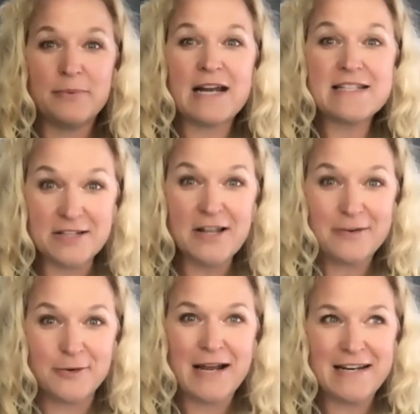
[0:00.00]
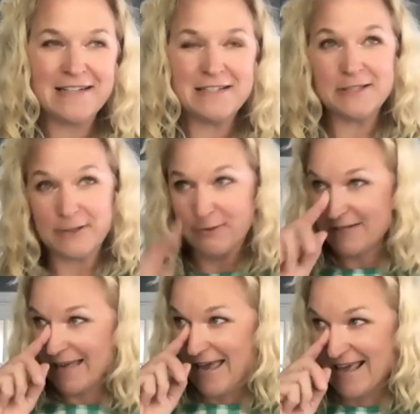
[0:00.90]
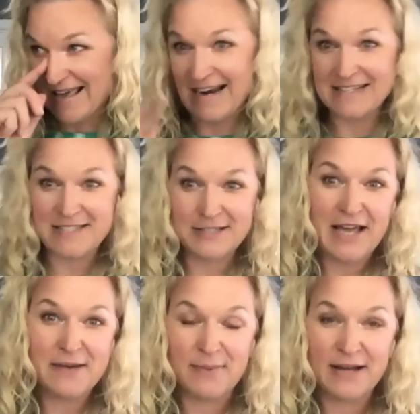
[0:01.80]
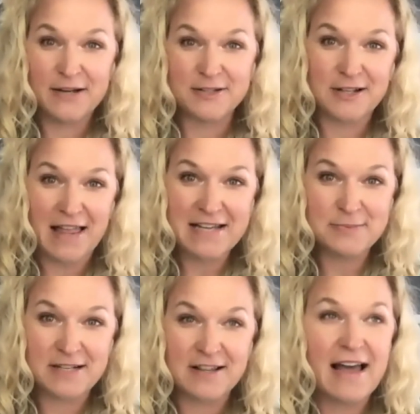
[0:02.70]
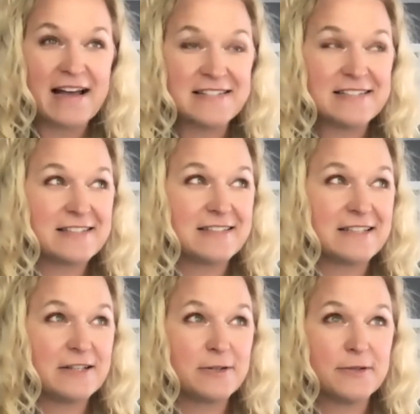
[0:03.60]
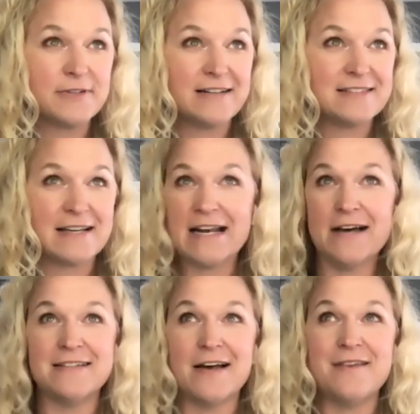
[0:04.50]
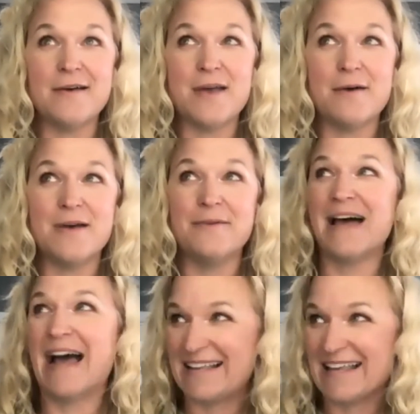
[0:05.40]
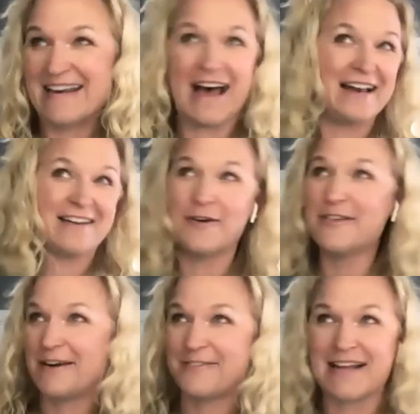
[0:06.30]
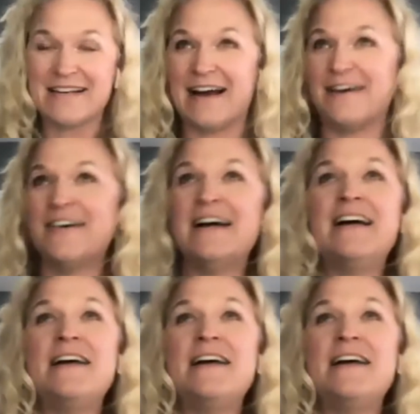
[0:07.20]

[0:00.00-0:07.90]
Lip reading: But I still had grading to do, and I still had my underclassmen classes to get through. And I was like, nope, I cannot go there right now.